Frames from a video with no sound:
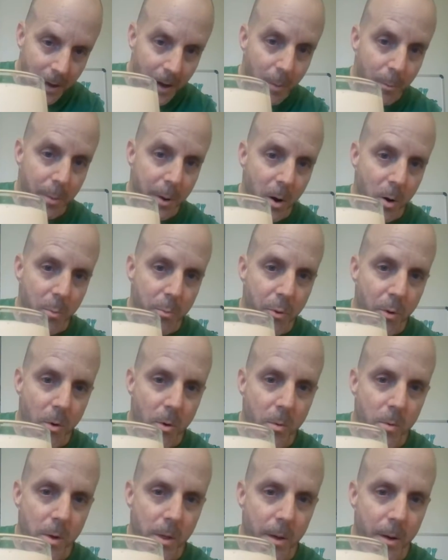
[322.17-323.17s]
Can a beer
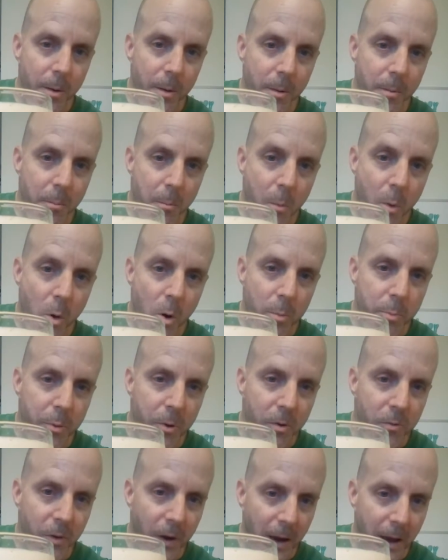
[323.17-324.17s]
pour with a more
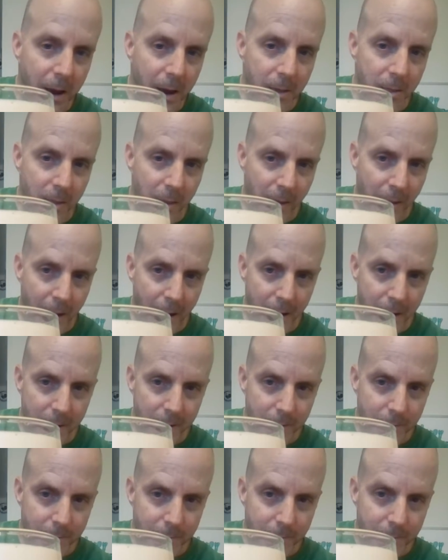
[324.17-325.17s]
perfect head than
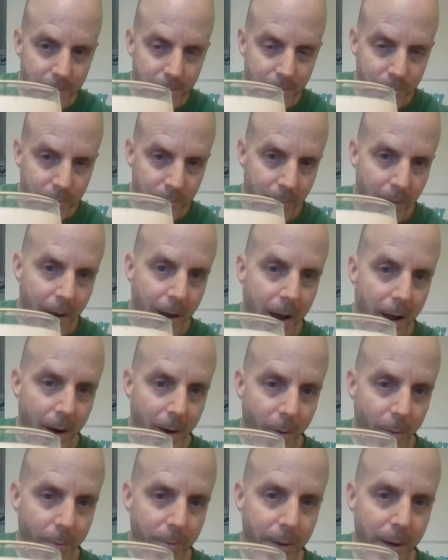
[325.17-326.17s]
that? I
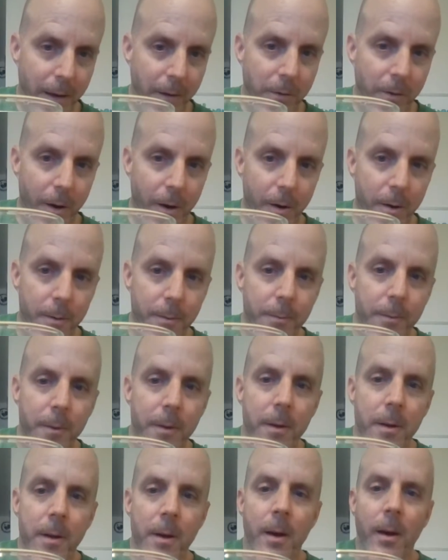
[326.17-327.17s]
don't think so.
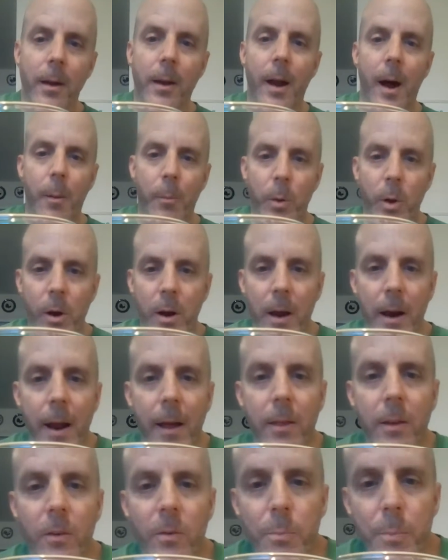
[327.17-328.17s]
Now I'm looking
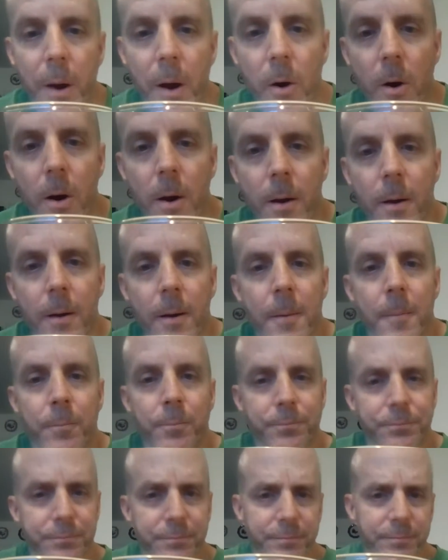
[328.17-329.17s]
at this beer.
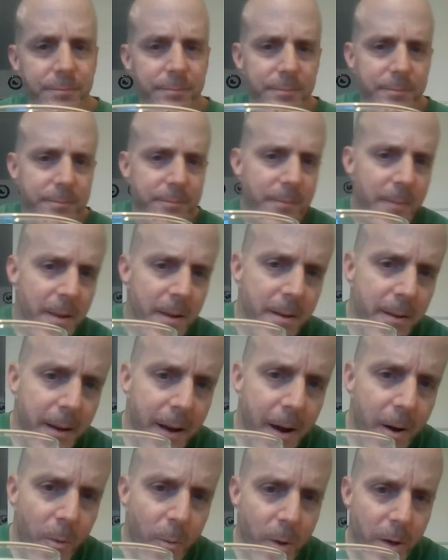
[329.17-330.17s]

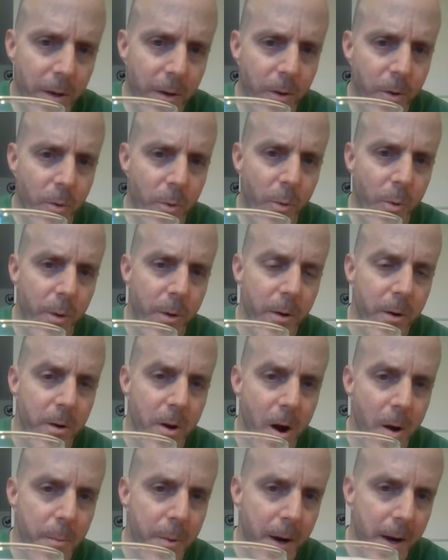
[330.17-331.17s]
Now when you
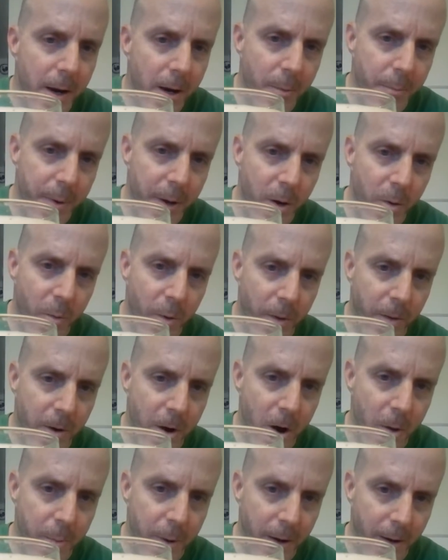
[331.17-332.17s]
carbonate a beer with
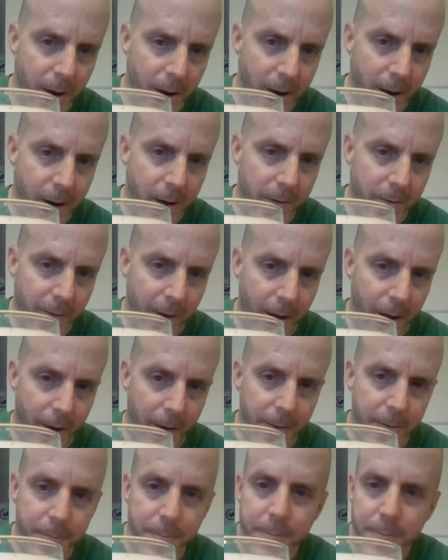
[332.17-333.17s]
carbon
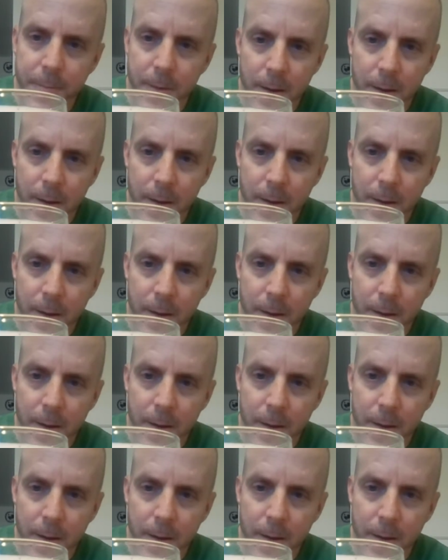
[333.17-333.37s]
dioxide,